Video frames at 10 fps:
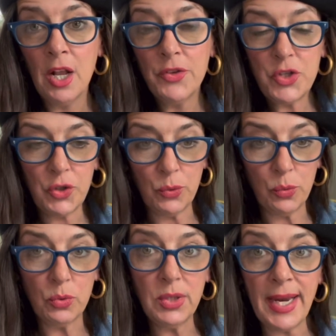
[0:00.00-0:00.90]

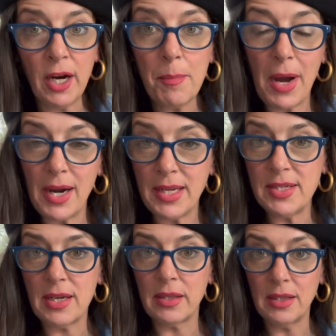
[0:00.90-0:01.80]
to lay our
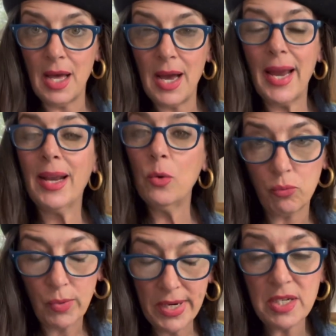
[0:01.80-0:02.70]
bodies on the line,
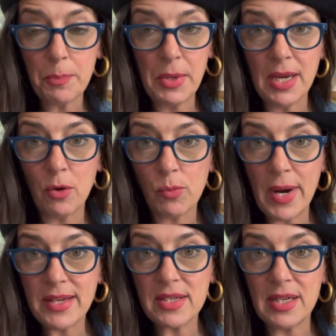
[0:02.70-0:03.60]
risk being
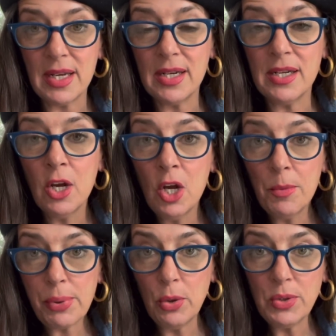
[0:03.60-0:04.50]
arrested,
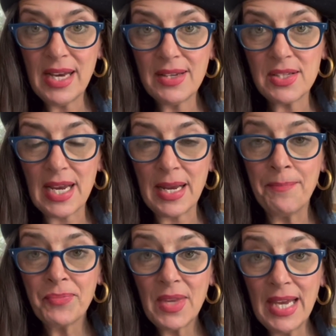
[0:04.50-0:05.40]

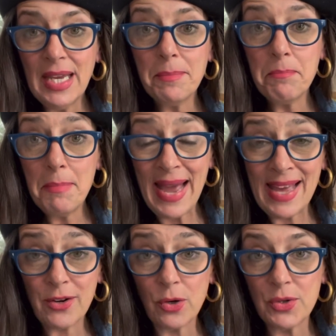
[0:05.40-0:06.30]
protesting, it
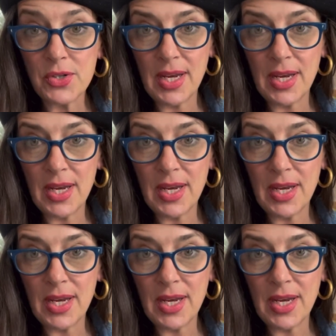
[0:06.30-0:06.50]
matters.